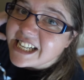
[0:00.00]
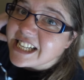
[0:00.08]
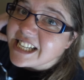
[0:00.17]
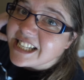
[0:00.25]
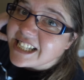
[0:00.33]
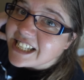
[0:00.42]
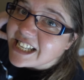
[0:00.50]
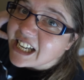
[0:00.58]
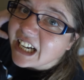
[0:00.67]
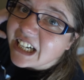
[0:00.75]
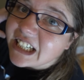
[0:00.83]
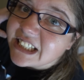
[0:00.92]
my teeth.
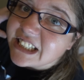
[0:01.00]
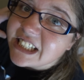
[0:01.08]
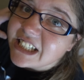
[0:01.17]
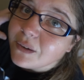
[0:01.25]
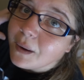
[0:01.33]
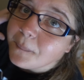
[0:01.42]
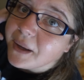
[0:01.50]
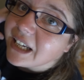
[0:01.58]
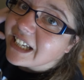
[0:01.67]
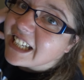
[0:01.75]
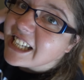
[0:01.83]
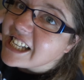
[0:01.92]
Oh, About
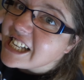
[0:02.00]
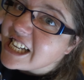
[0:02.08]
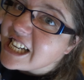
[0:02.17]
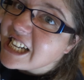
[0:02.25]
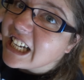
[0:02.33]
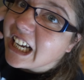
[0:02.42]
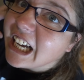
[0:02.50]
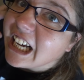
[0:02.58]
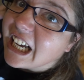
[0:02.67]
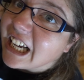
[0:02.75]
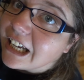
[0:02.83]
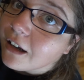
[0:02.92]
me?
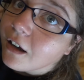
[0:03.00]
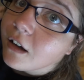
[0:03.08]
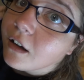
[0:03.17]
Yeah.